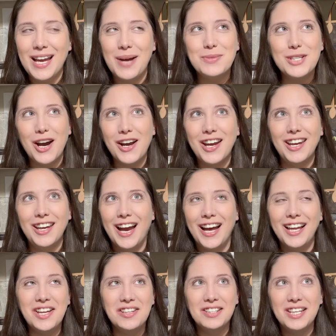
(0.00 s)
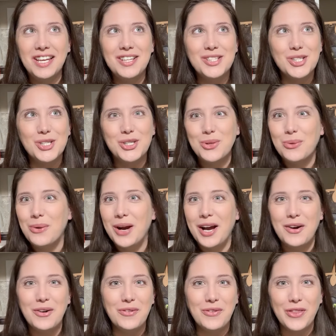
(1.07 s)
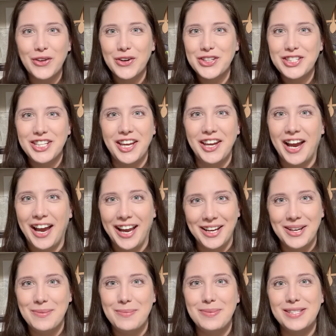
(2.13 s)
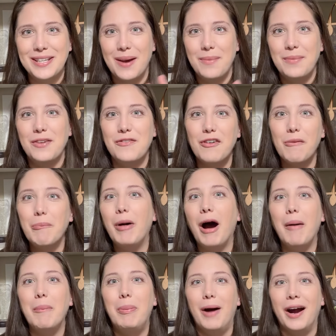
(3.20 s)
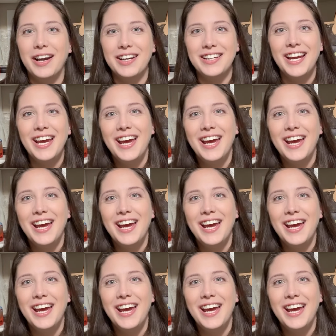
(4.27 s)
I'm talking at least 12, 13 items coming from PopMart.